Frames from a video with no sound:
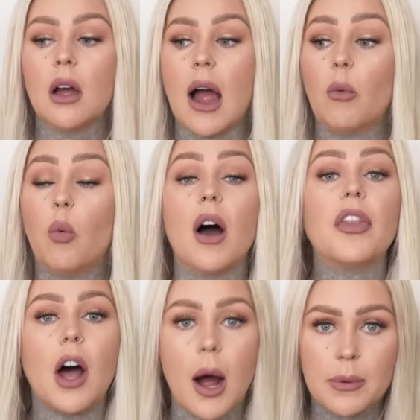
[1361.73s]
I
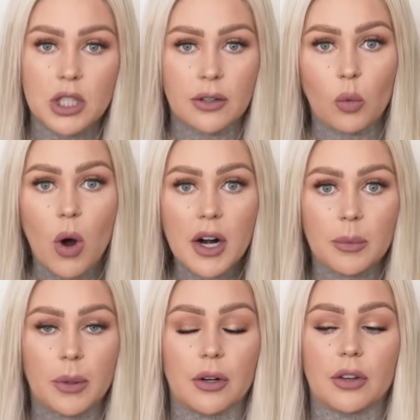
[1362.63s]
want the option of a water
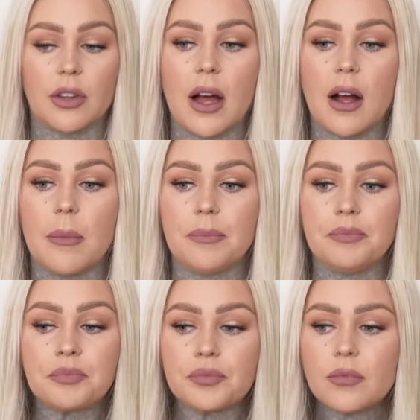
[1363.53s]
birth. Um,